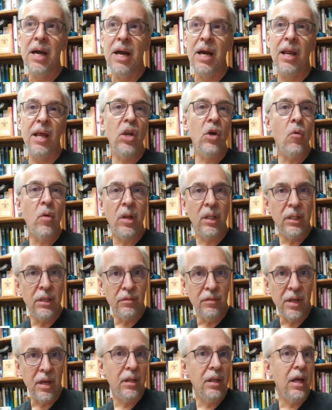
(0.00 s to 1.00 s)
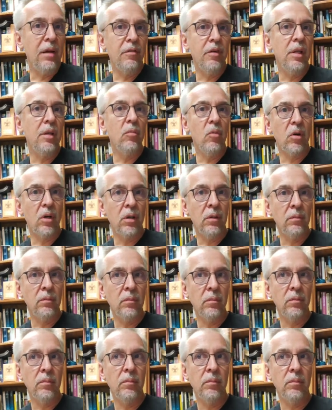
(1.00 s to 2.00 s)
And I don't want to live that life anymore.
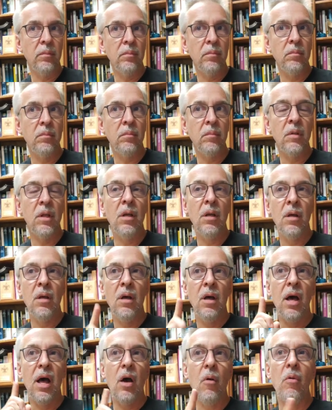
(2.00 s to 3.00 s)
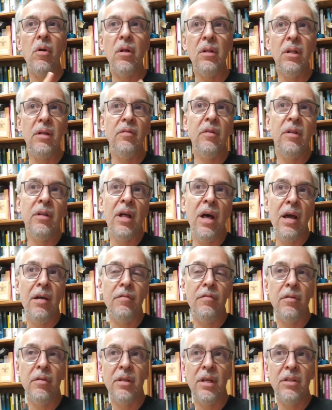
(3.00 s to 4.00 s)
I want to live a
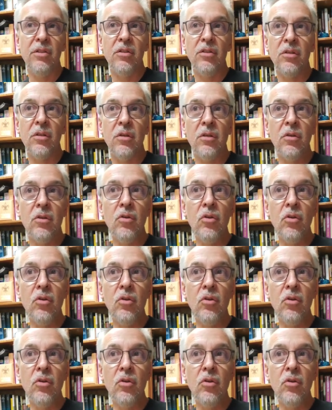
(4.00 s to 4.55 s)
life that's